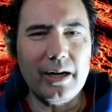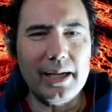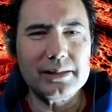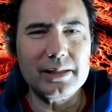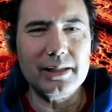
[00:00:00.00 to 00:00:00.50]

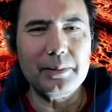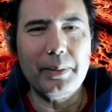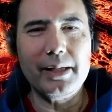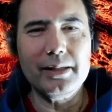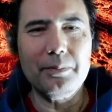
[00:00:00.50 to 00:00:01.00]
actually a
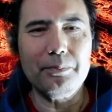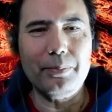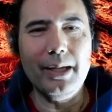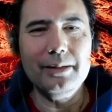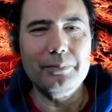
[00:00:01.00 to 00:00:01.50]
pain in the
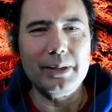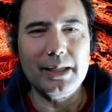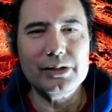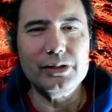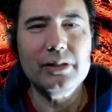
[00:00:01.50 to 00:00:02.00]
butt
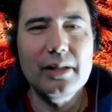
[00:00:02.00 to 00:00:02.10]
because